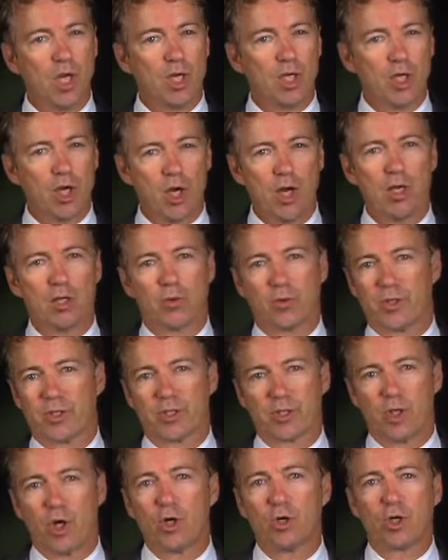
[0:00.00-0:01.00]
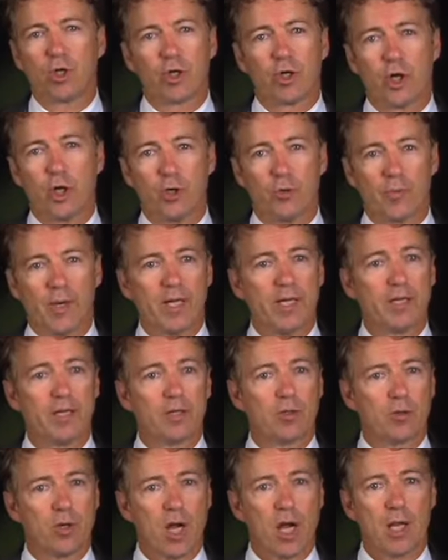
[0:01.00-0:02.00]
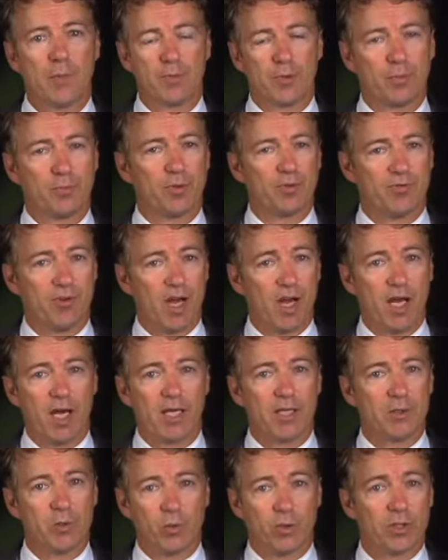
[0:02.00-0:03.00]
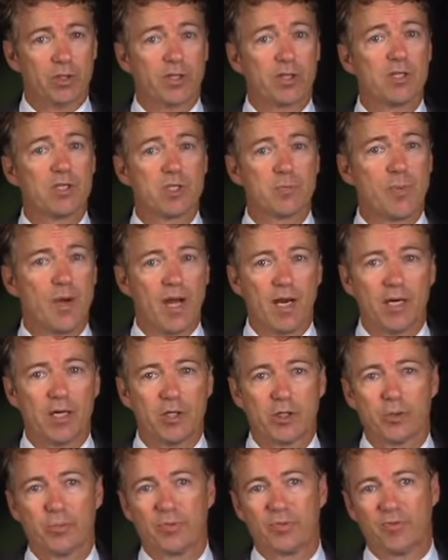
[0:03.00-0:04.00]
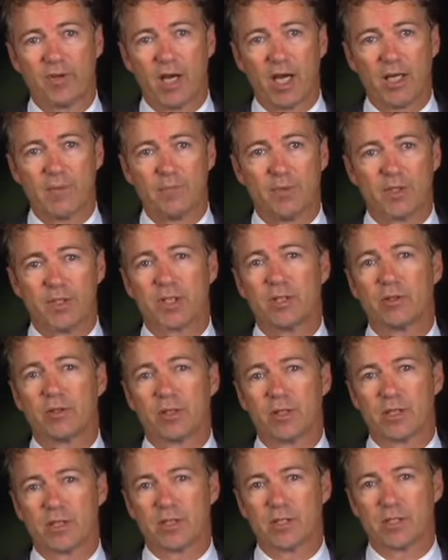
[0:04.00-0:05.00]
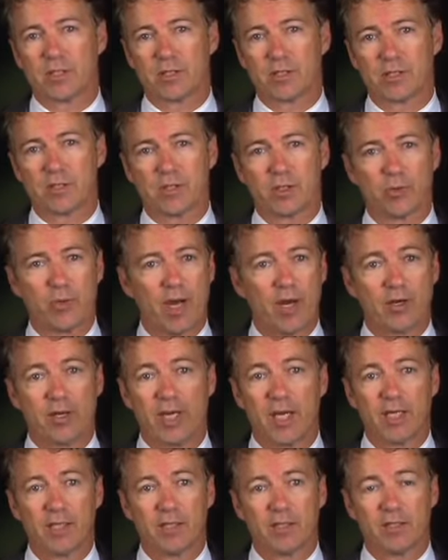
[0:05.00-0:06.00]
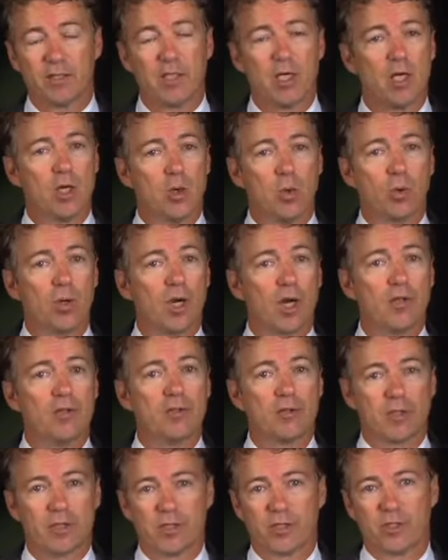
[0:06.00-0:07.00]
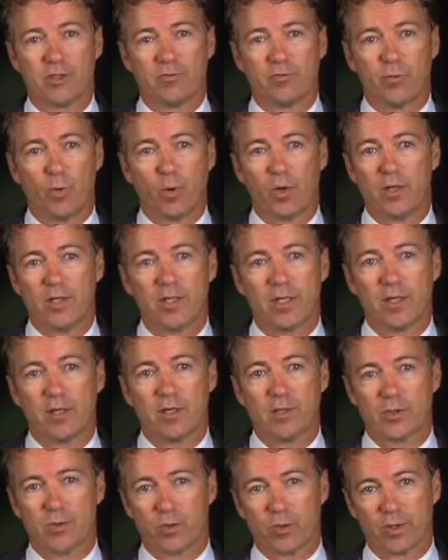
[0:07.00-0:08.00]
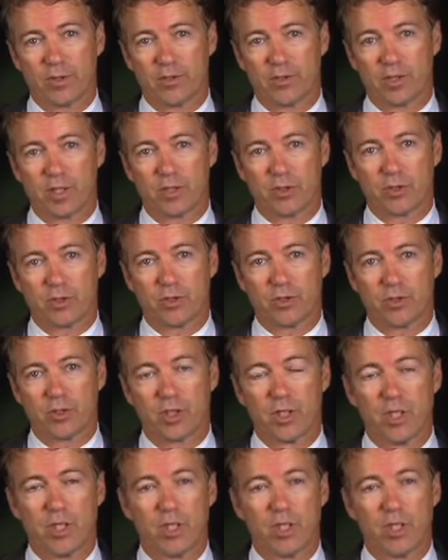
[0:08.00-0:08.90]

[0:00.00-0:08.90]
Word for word: Congress long ago made it a crime to provide or to conspire to provide material assistance to Al Qaeda or other listed foreign terrorist organizations.